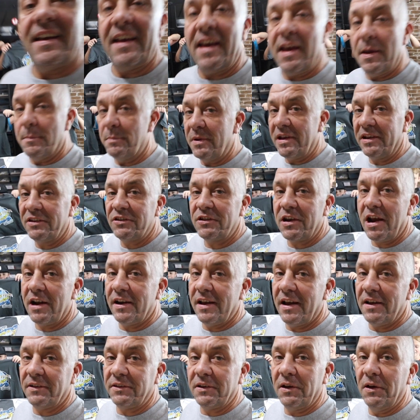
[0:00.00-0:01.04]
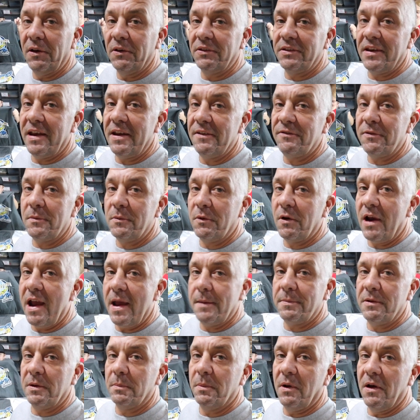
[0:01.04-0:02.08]
Hey, big shout out to Jose from
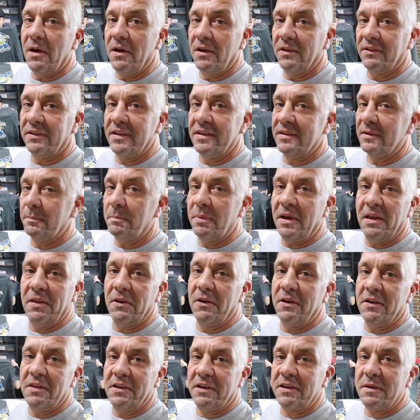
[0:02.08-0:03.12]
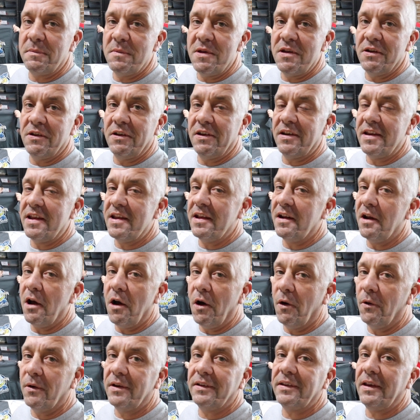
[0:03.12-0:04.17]
Grab Your Balls. He's a pillar in the community and
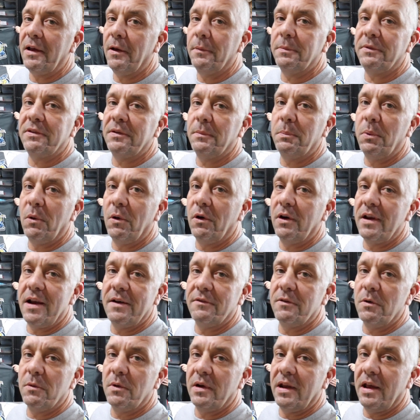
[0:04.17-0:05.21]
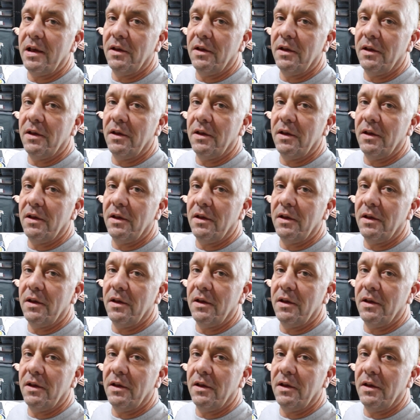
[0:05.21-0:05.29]
always helps support everyone